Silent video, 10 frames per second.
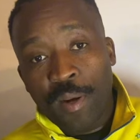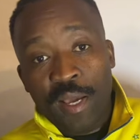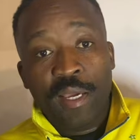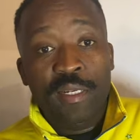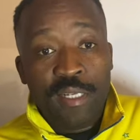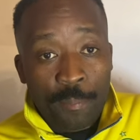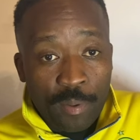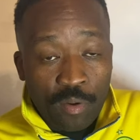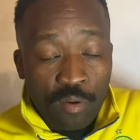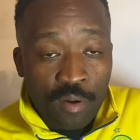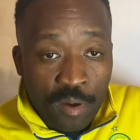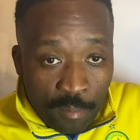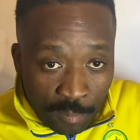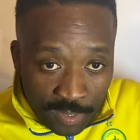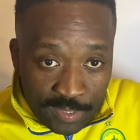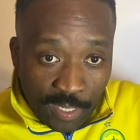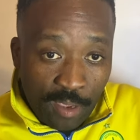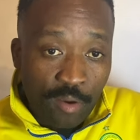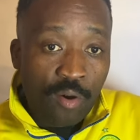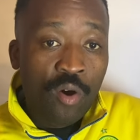like Tapelo
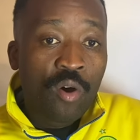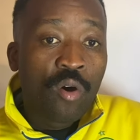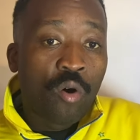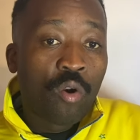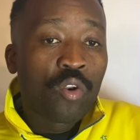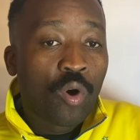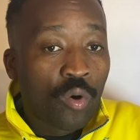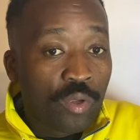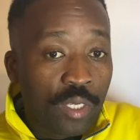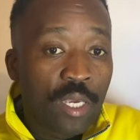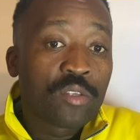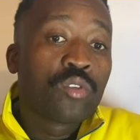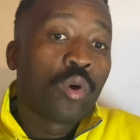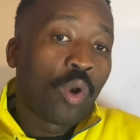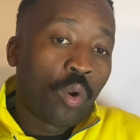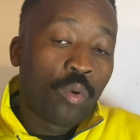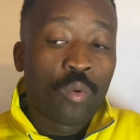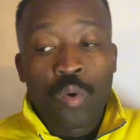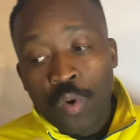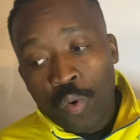Masego, although he has to grow.